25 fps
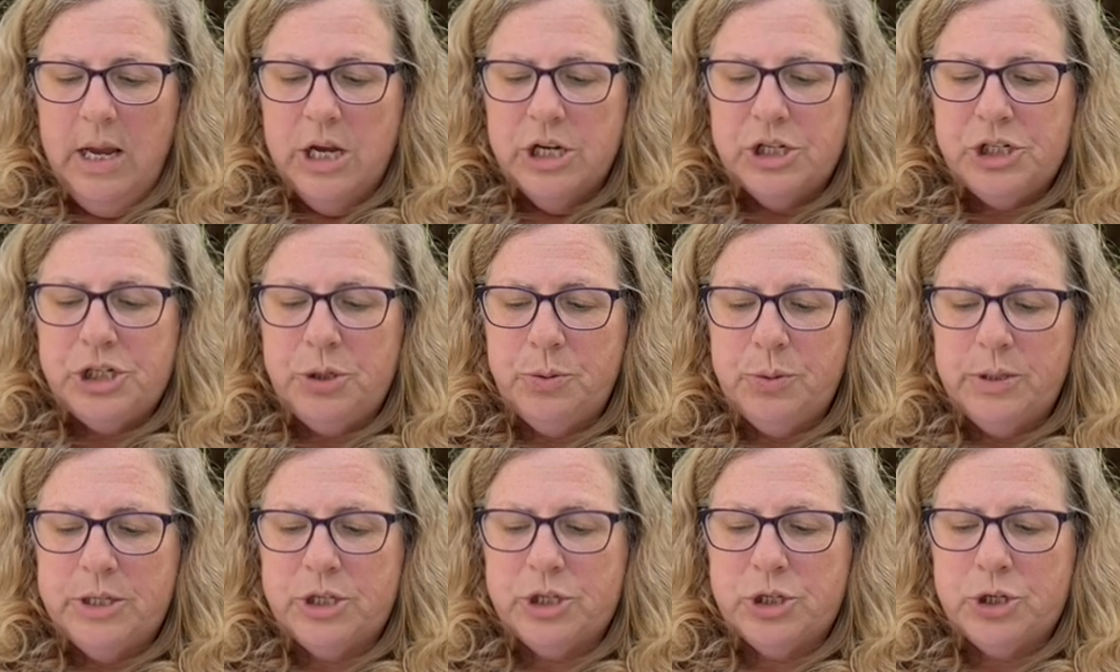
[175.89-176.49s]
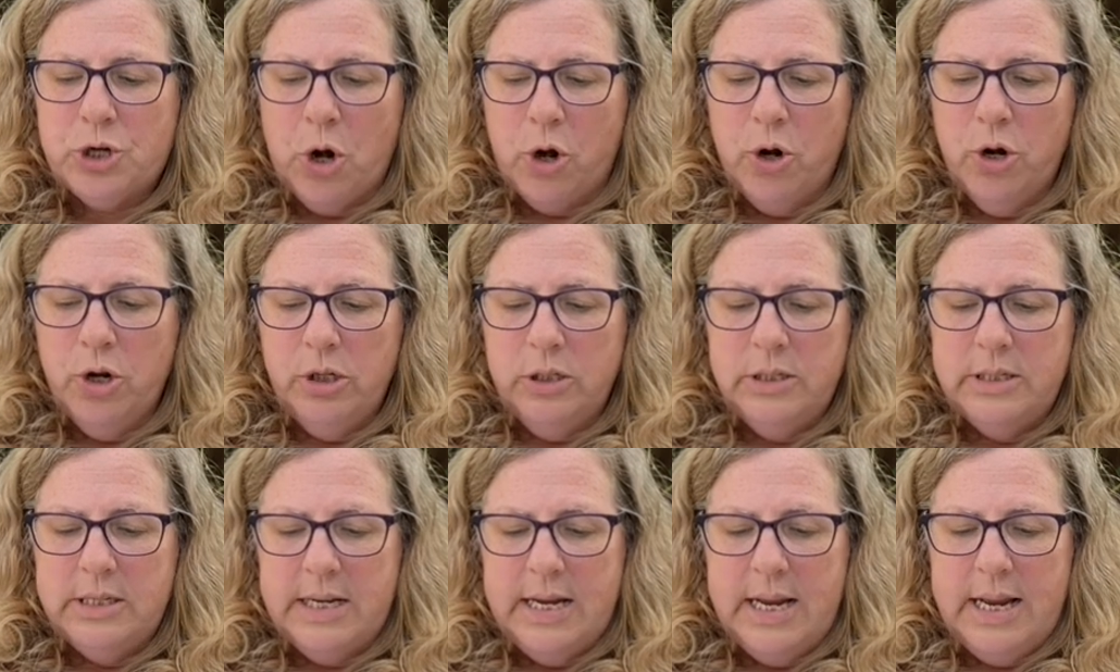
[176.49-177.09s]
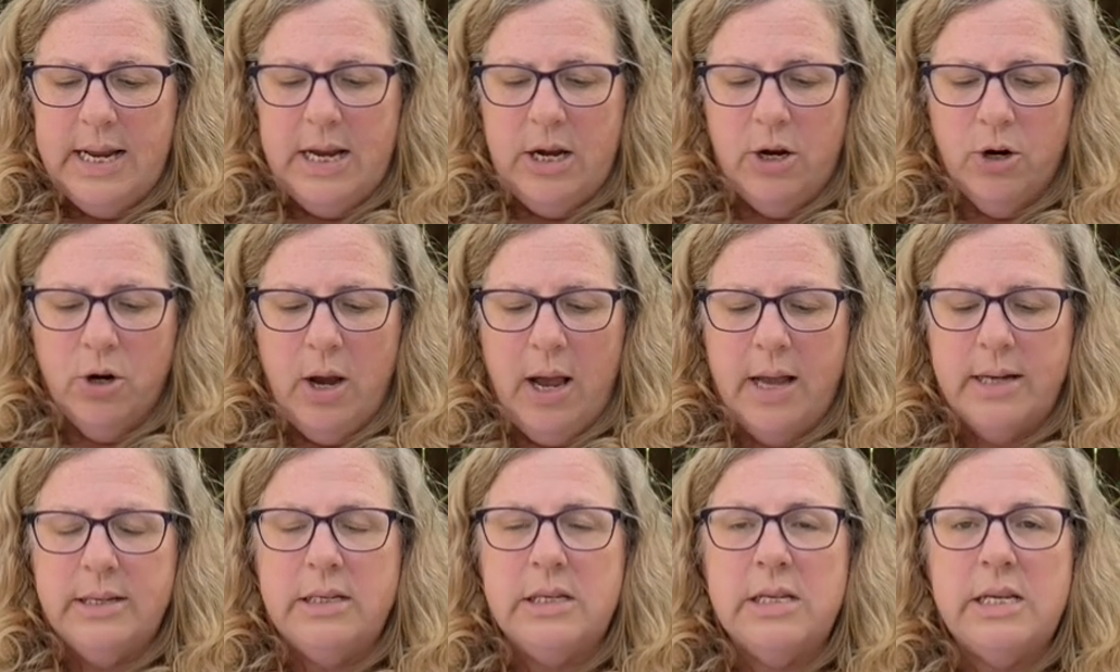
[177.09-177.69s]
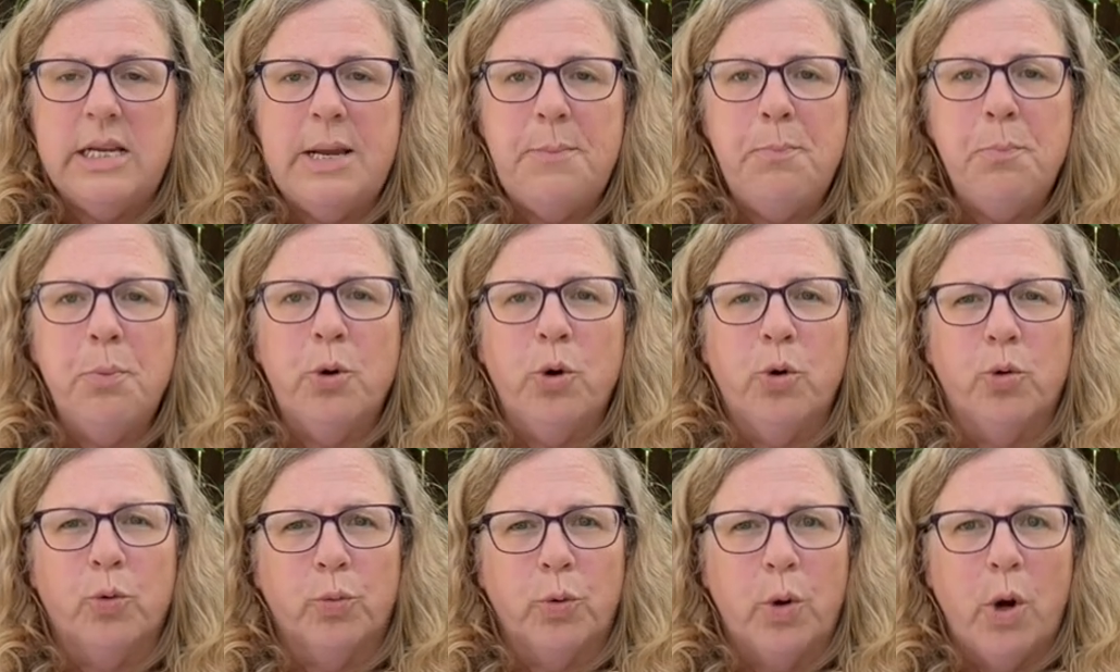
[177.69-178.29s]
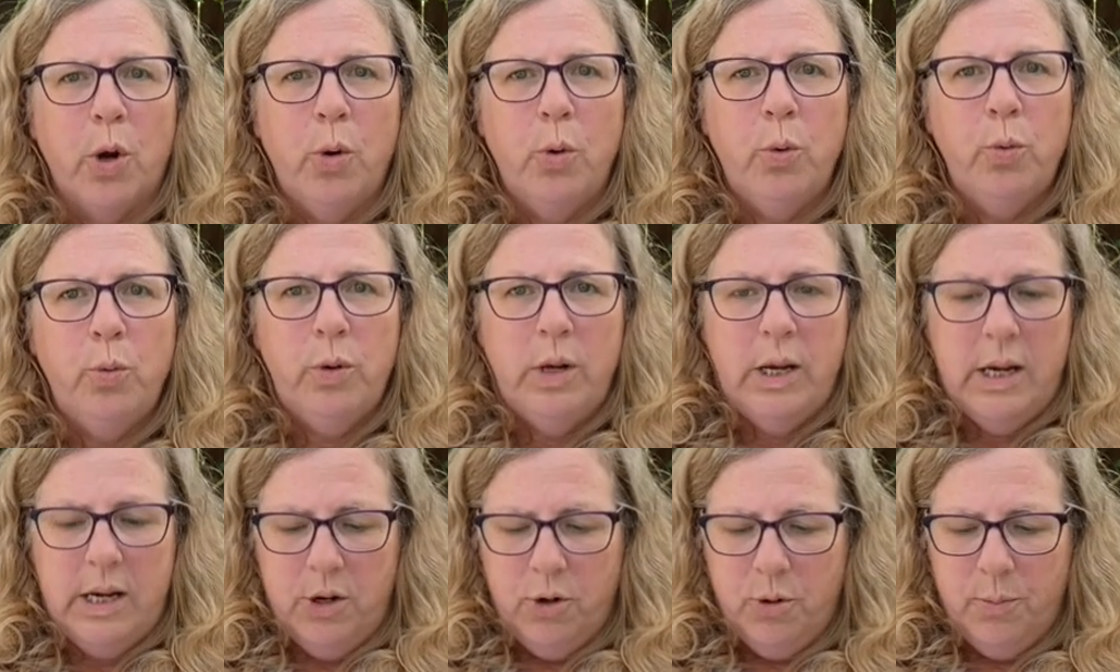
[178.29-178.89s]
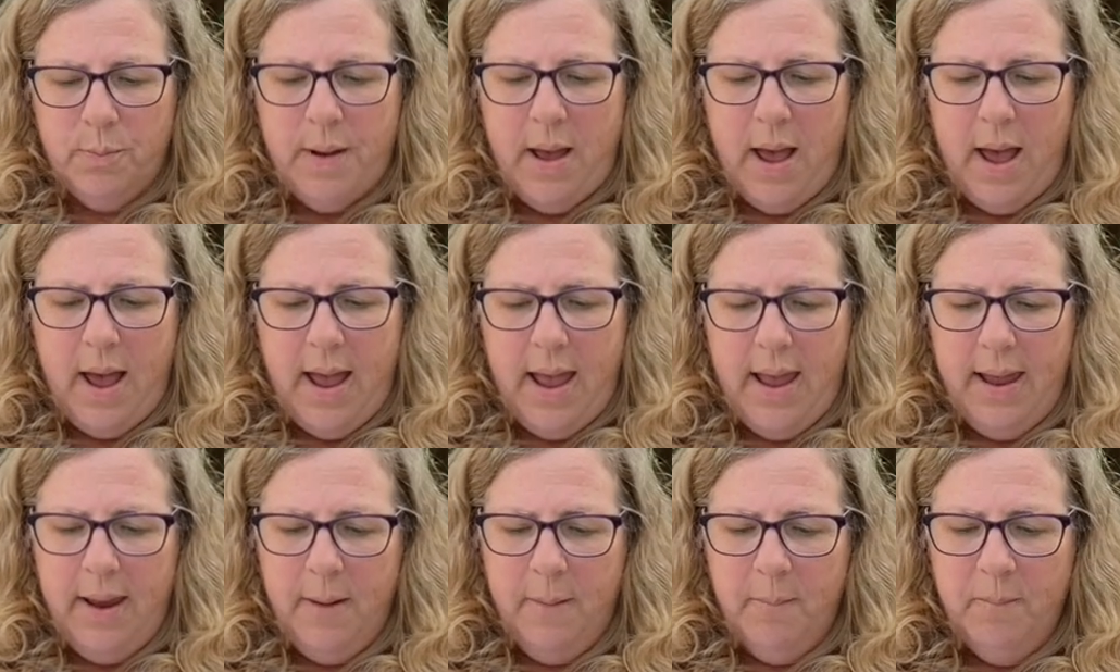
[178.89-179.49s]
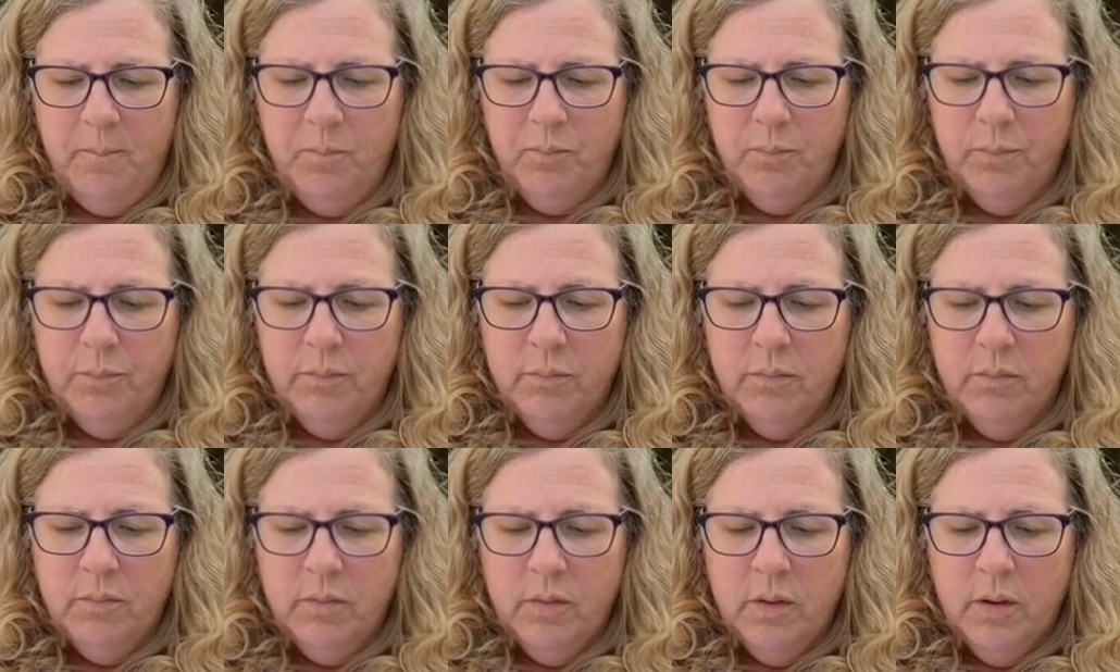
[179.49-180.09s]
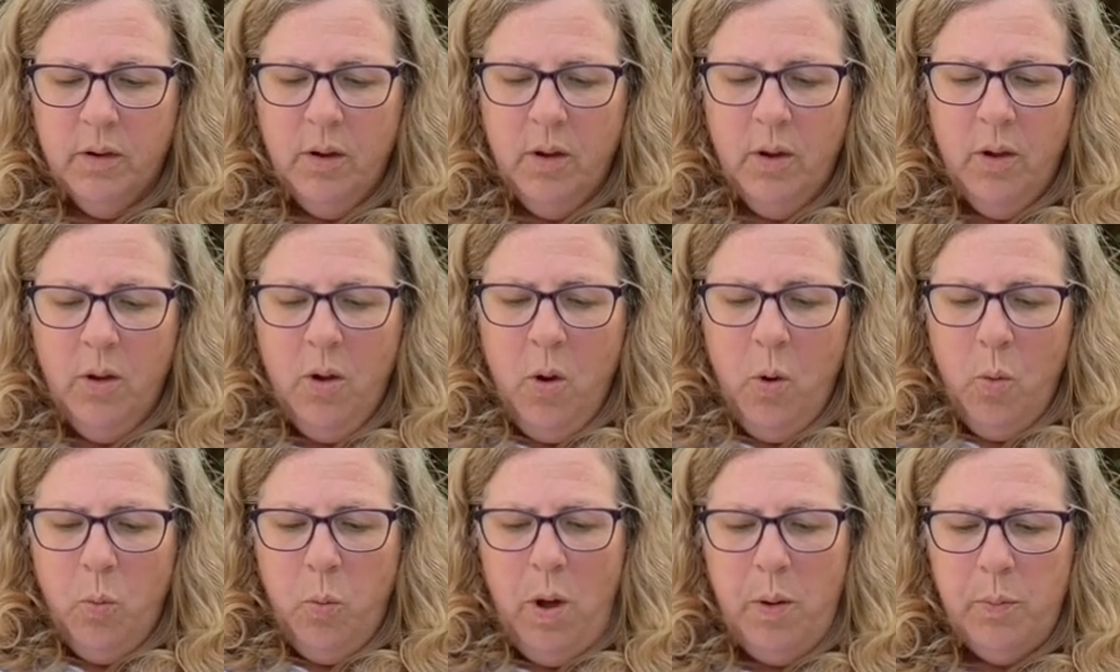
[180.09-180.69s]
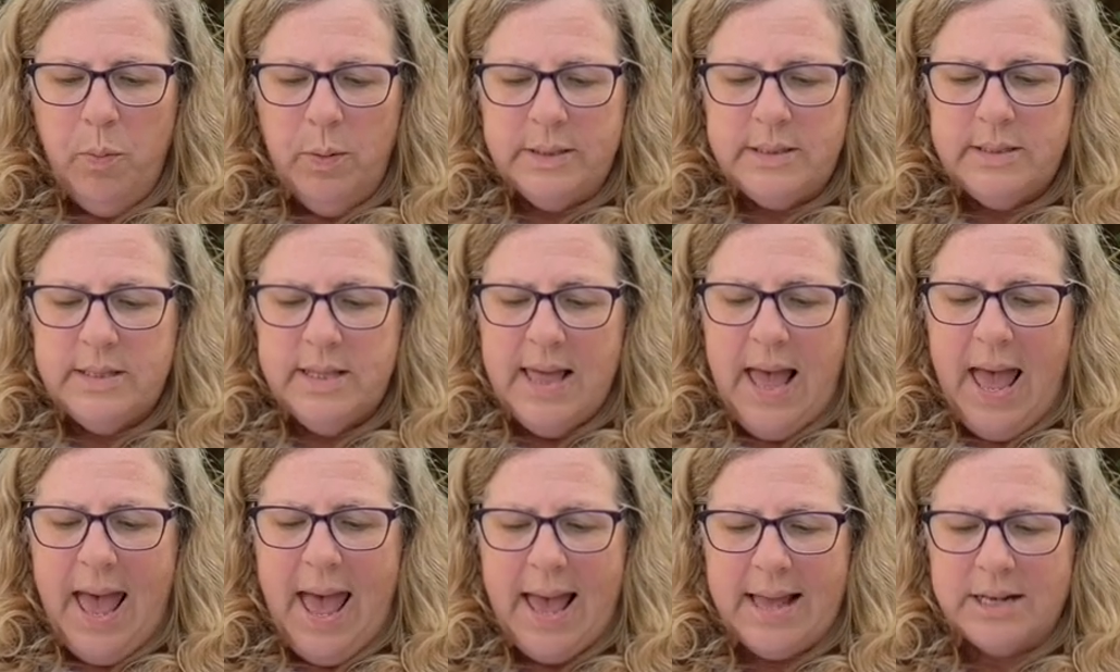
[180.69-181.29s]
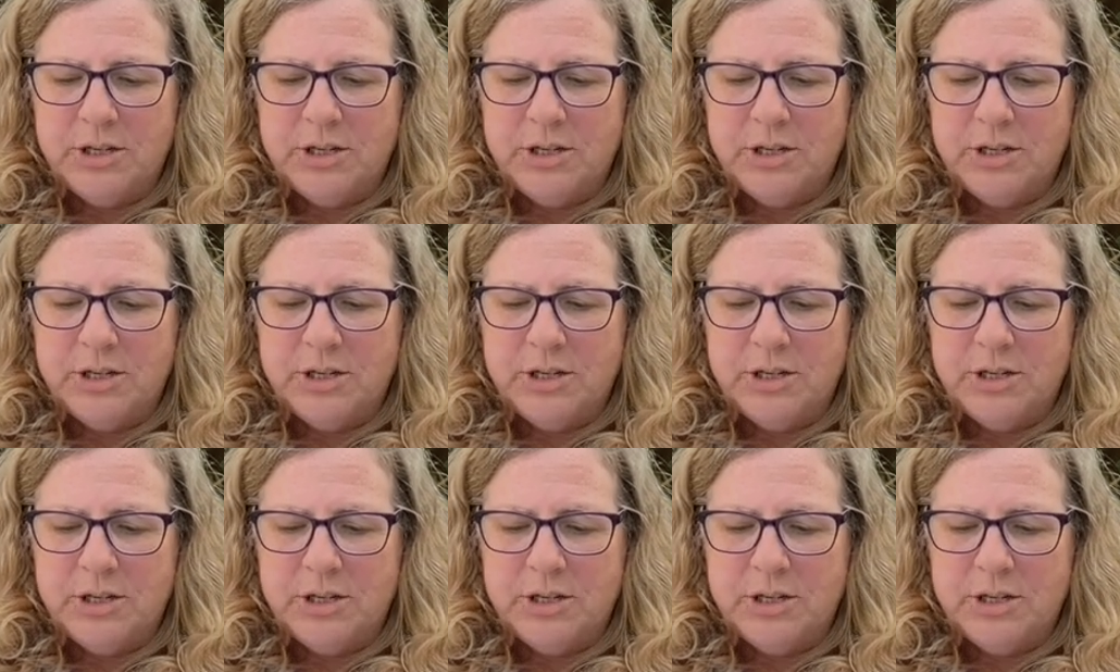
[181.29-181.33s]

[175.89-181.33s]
she was startled to hear a deep groan nearby. "What was that?"